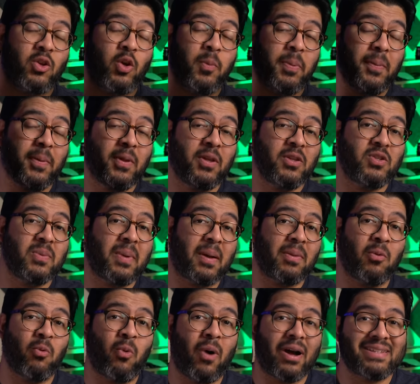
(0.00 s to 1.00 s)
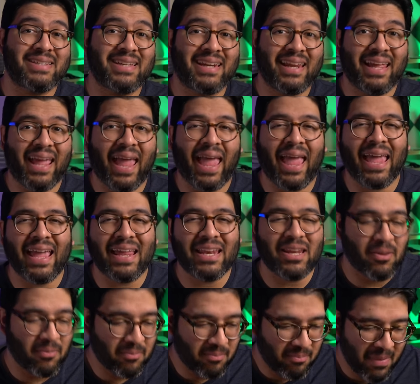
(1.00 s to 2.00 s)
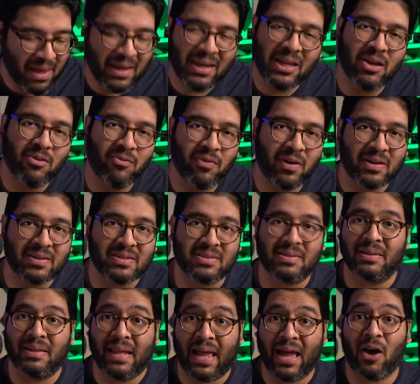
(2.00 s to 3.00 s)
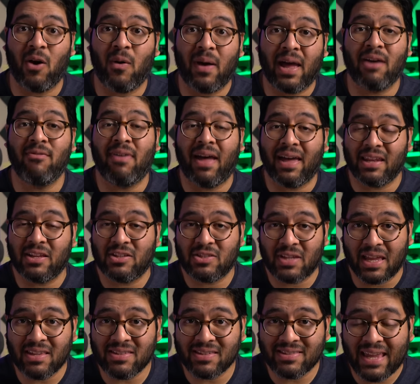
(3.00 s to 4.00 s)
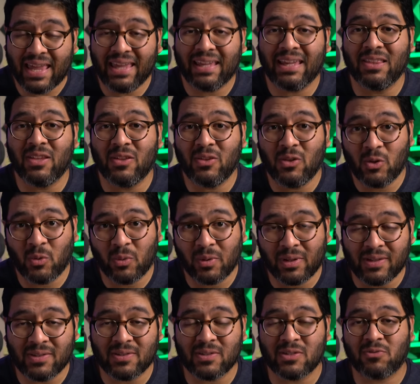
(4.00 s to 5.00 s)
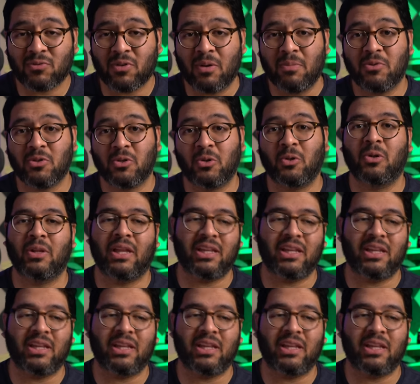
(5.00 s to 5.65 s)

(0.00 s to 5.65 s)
Good people YouTube, I'm the Watch Idiot, and many of us now have had a chance to take in the new releases from Tudor,